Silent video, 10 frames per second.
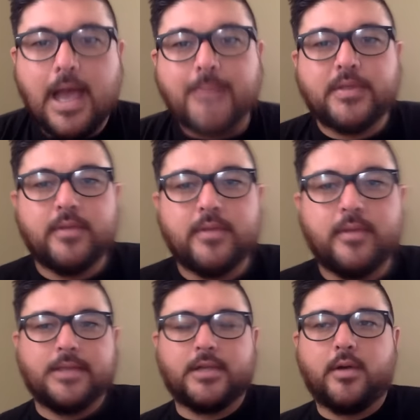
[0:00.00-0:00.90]

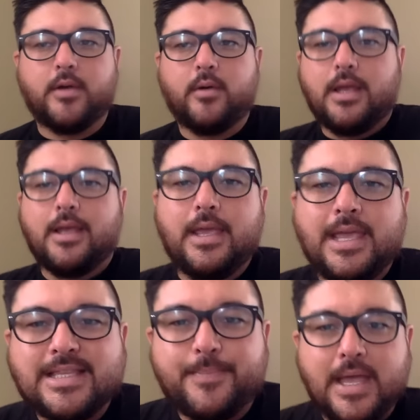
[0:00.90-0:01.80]
Absolutely. So
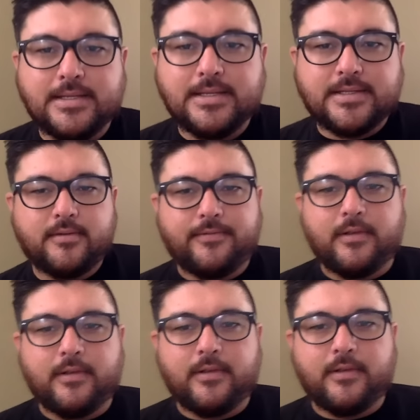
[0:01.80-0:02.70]
it
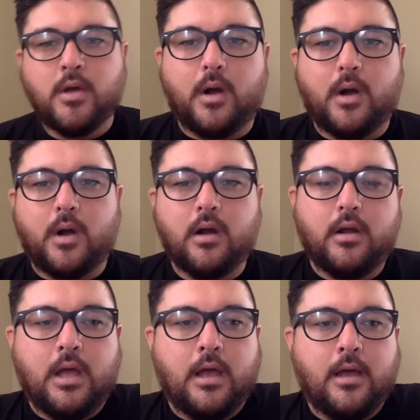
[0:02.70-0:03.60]
depends. For the most
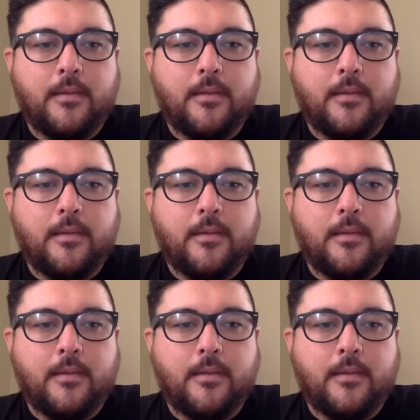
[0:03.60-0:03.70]
part,